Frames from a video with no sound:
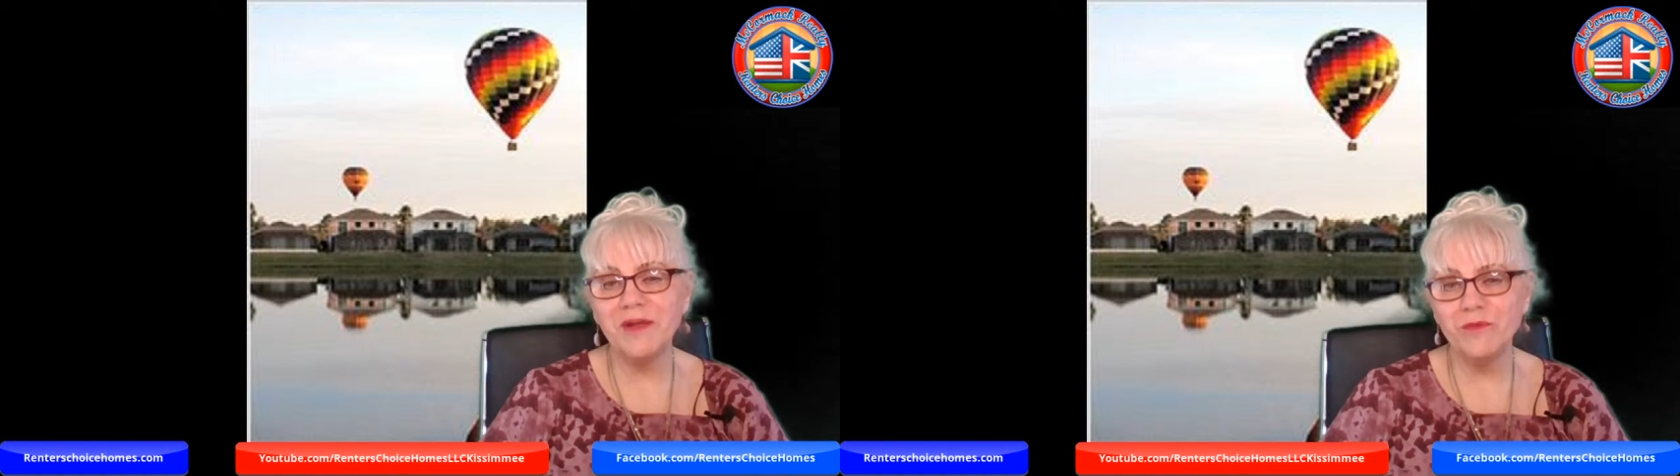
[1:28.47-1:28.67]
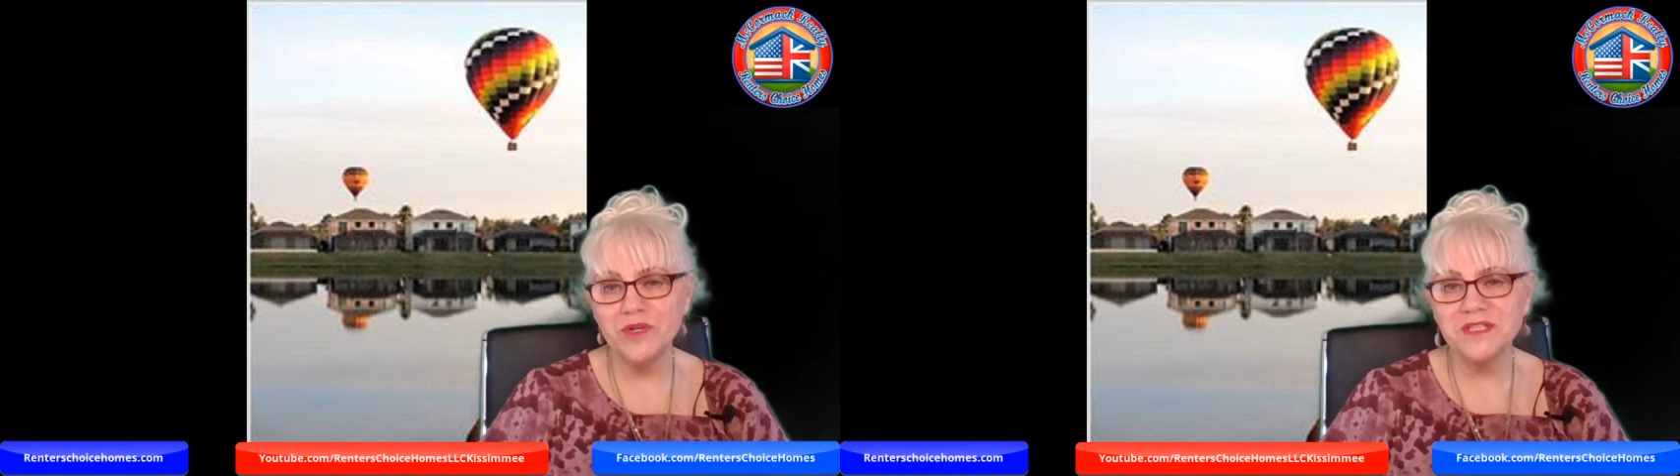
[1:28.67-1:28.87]

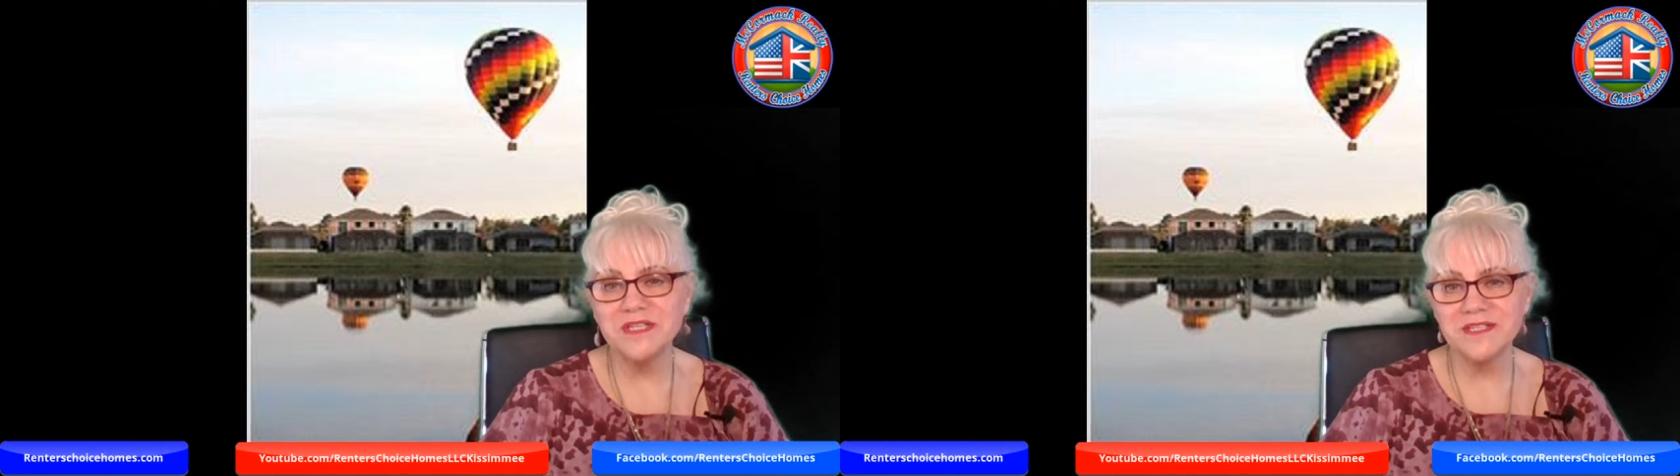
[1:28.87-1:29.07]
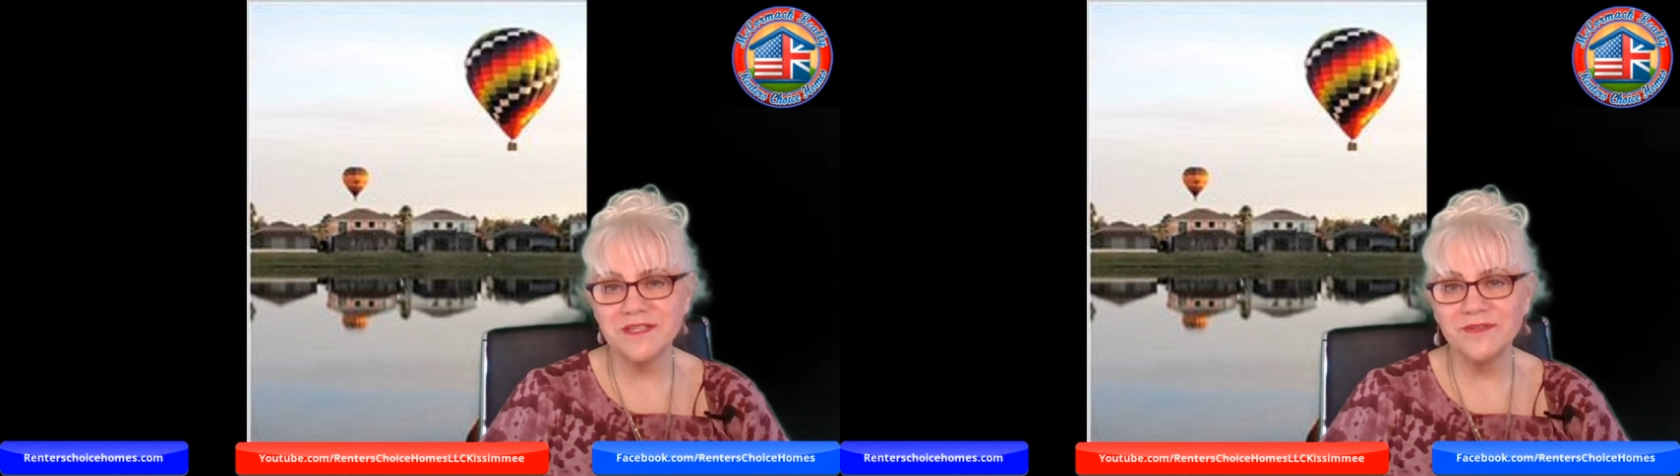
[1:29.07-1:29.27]
I
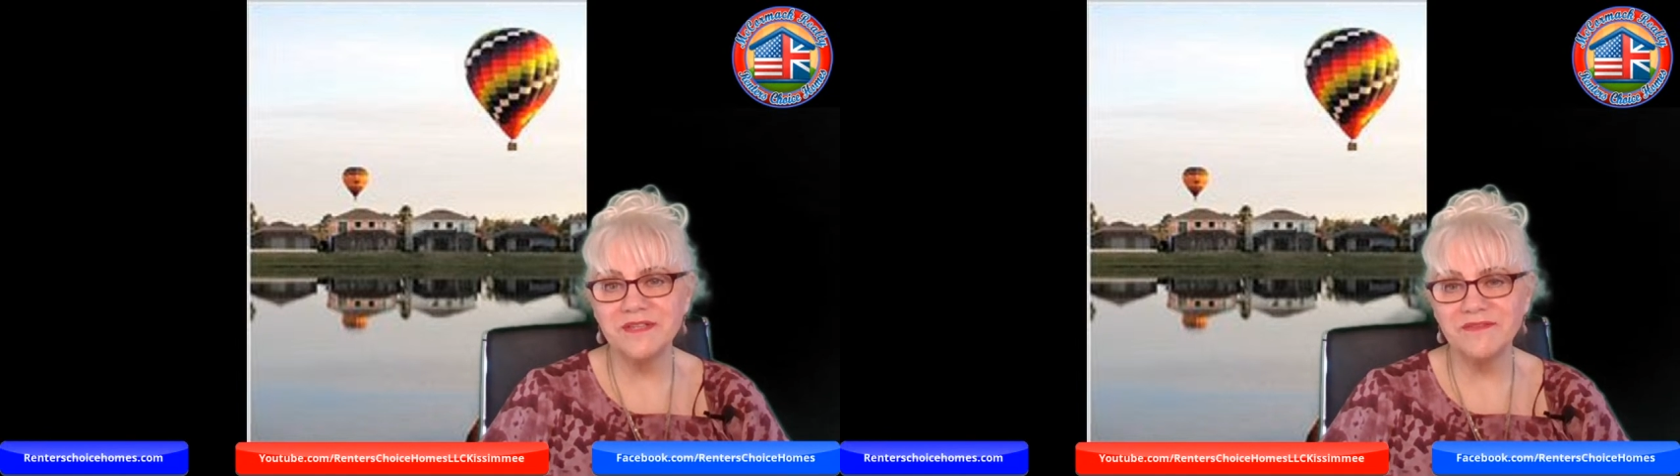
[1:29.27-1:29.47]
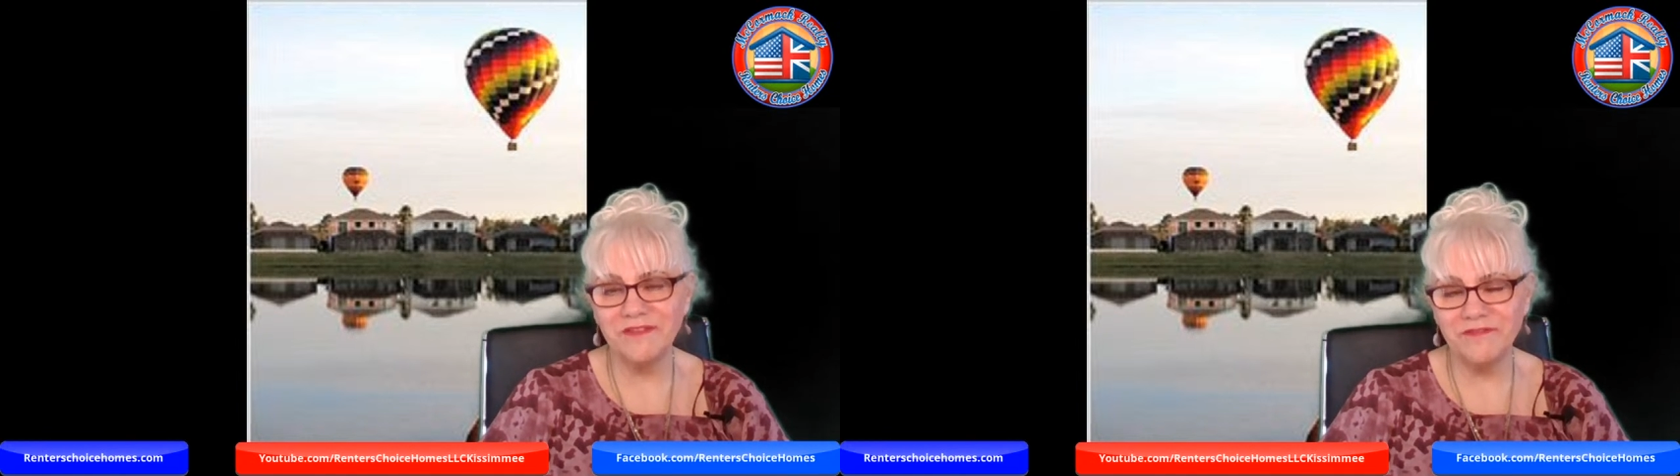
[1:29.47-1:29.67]
worked
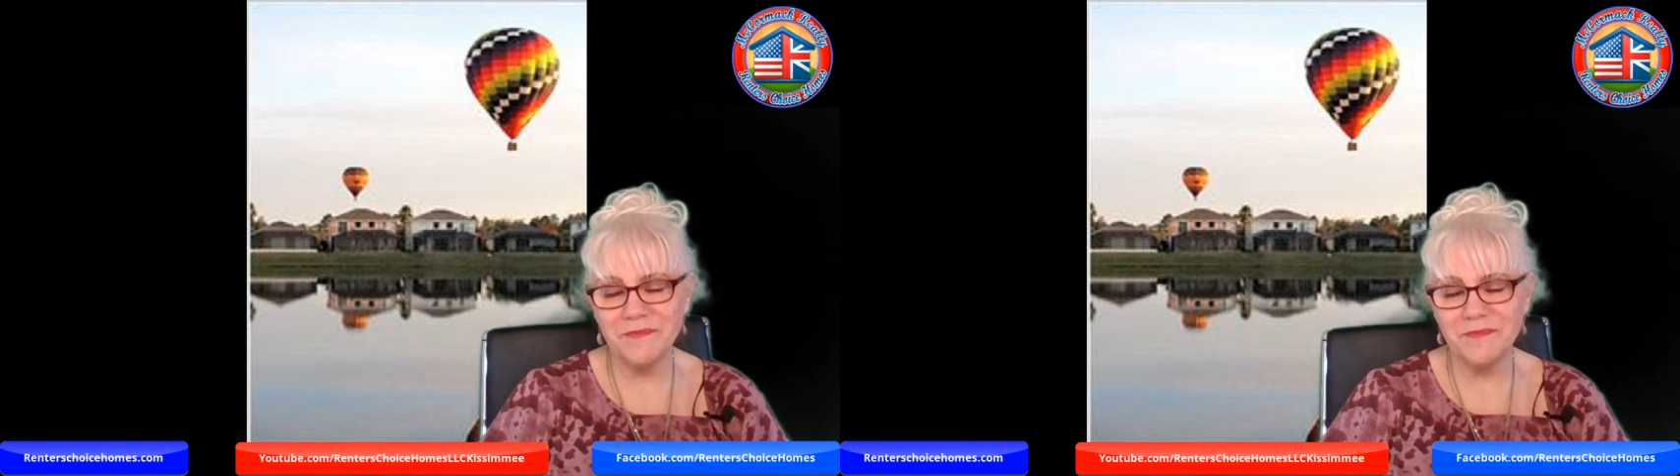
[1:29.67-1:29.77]
exclusively for